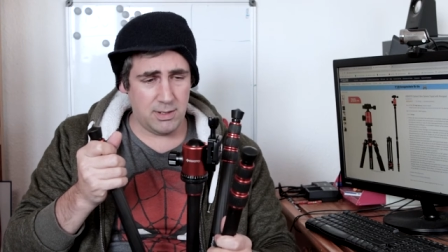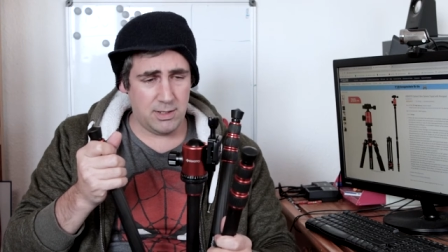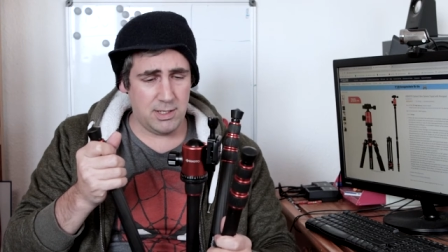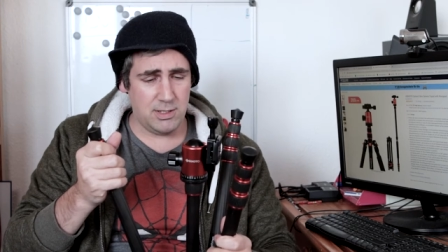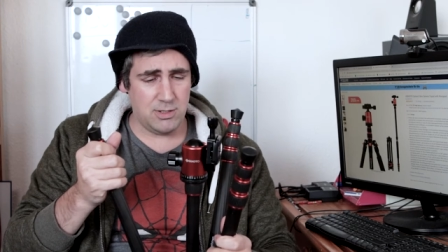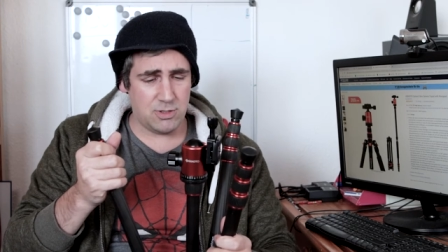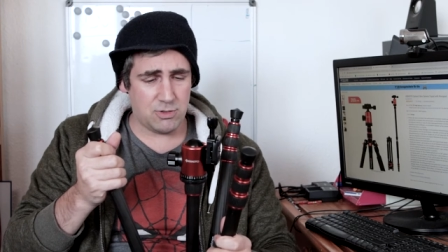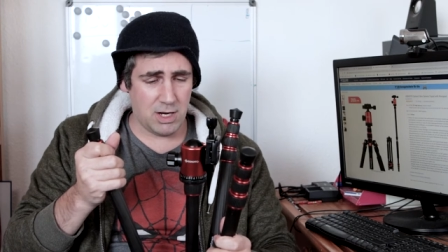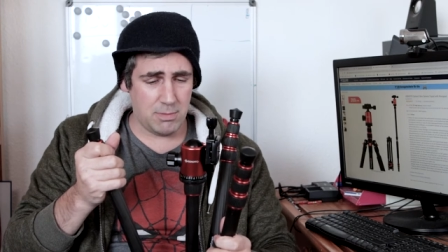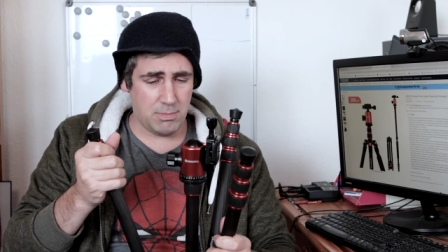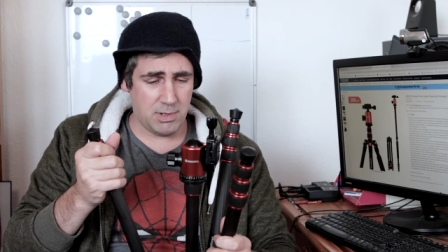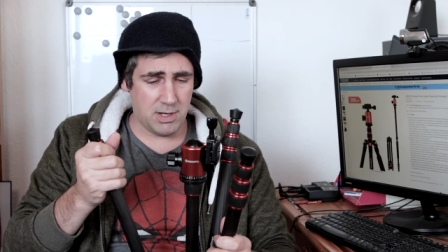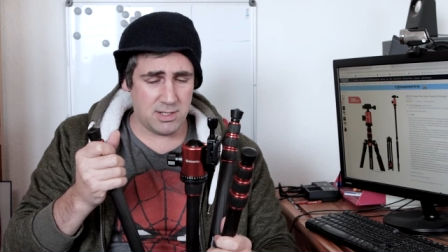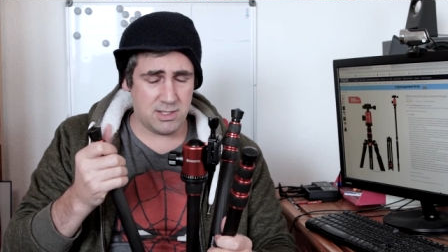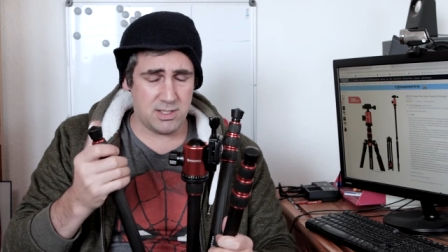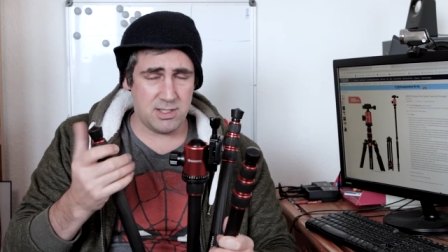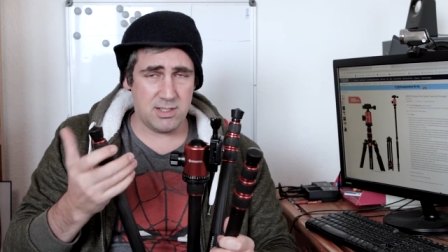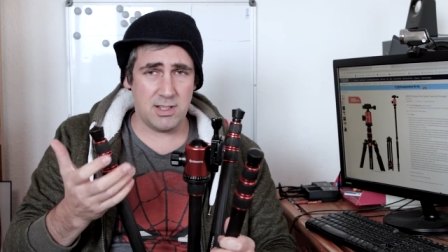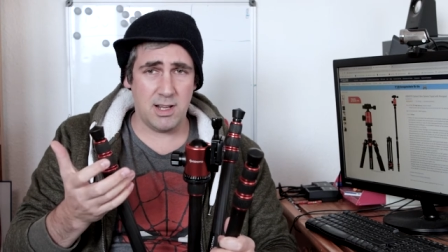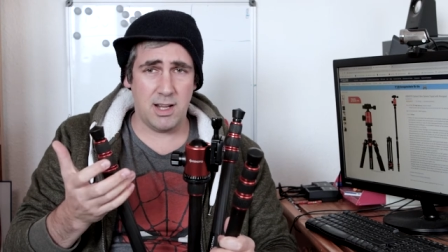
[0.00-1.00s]
these
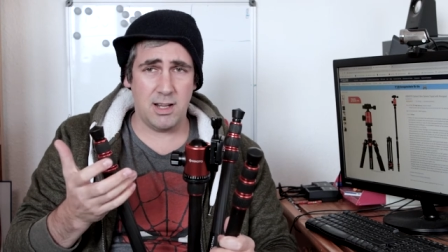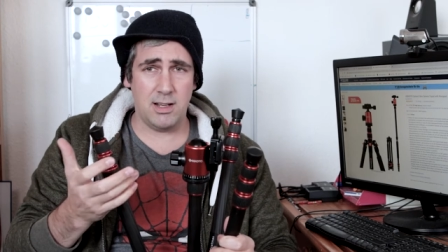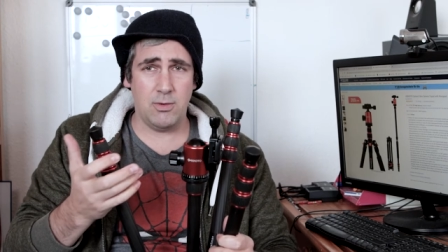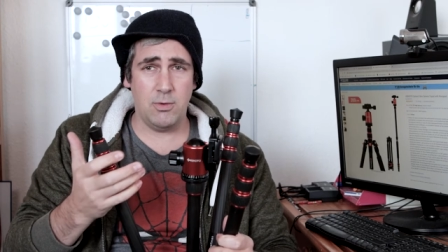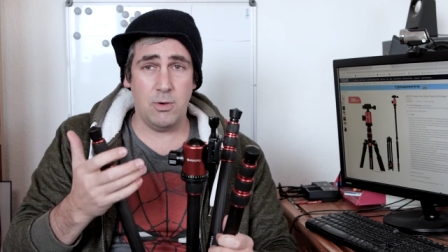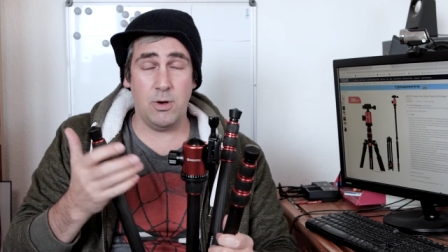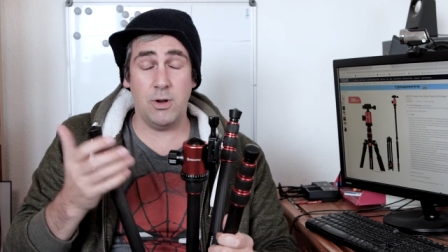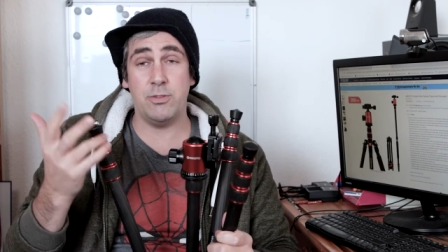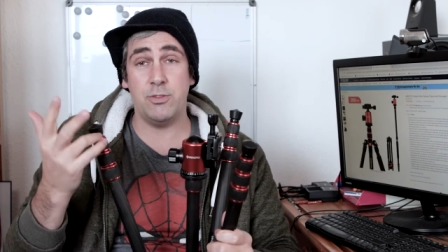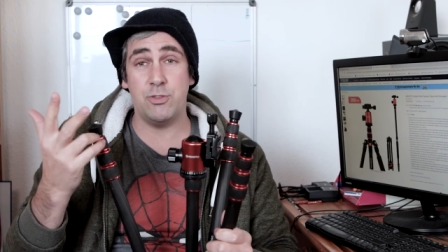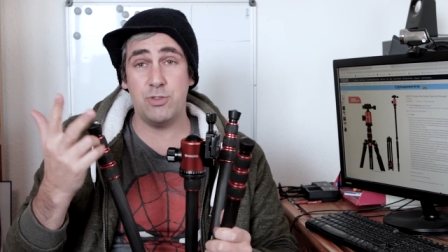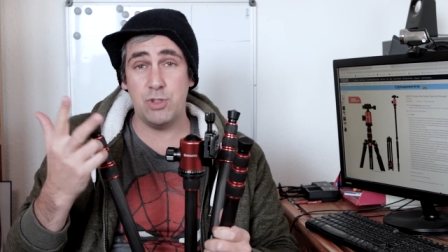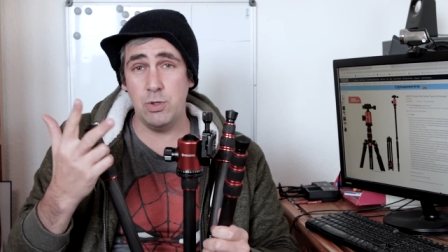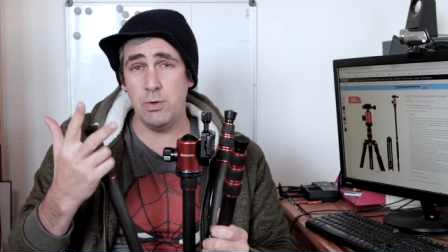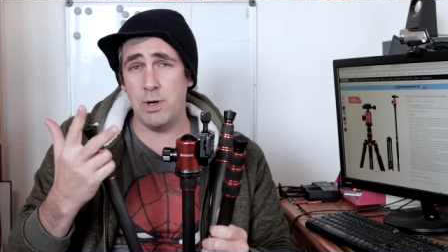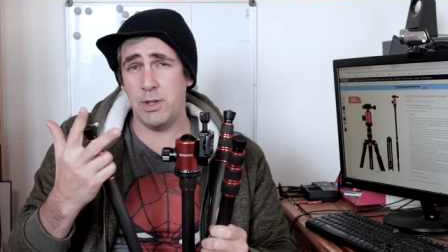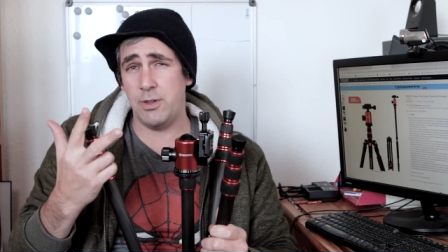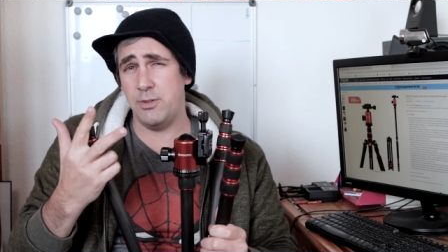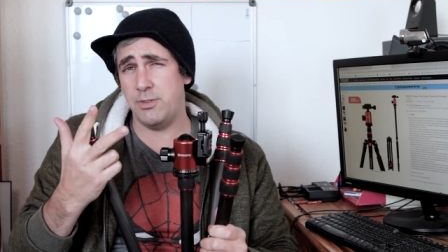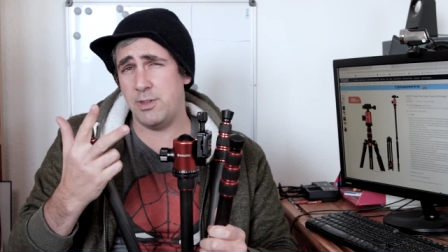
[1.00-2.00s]
tripods is that, or there's
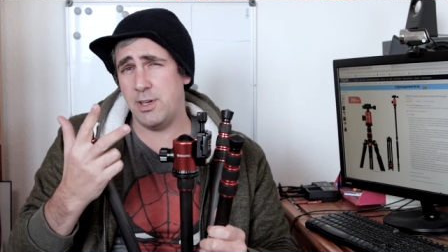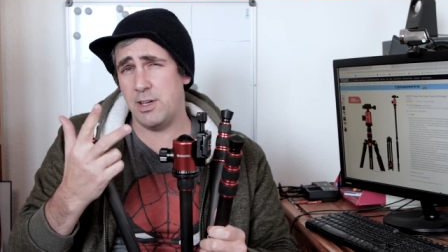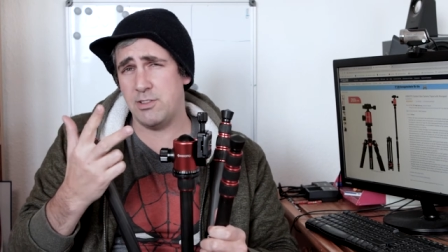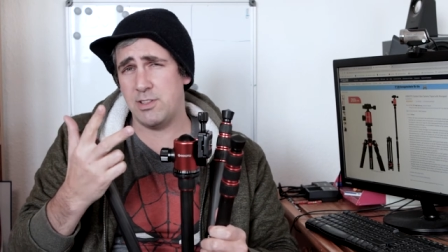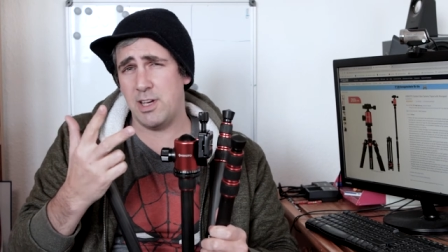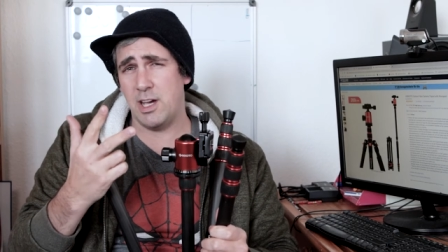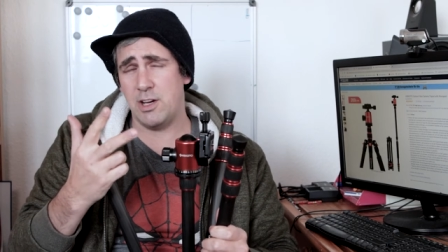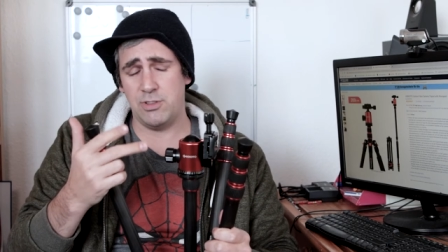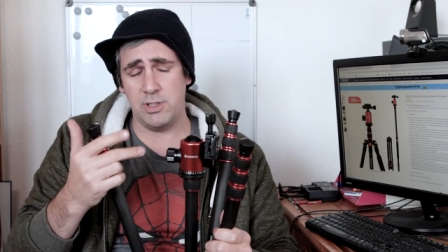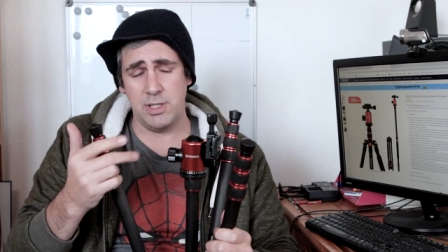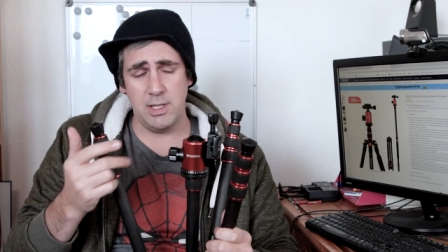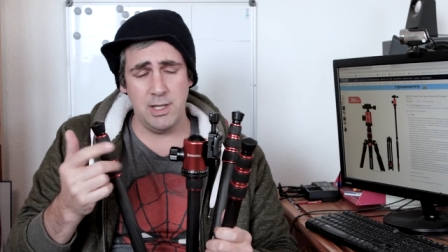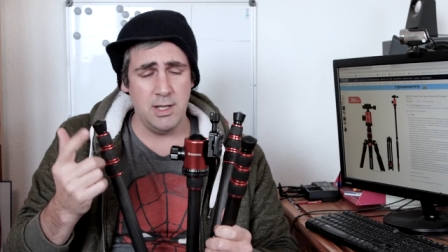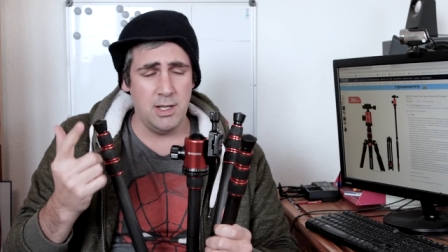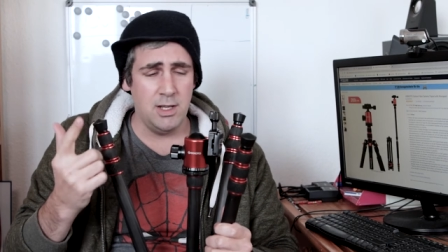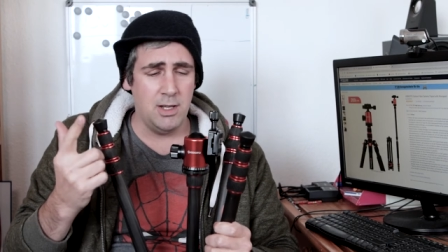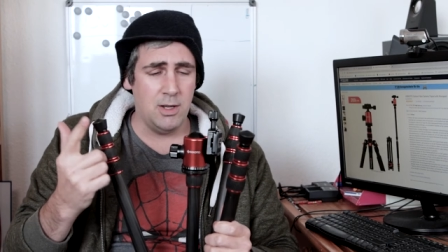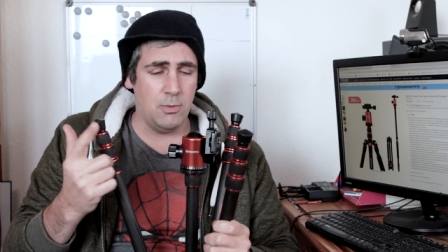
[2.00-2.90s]
two other things actually.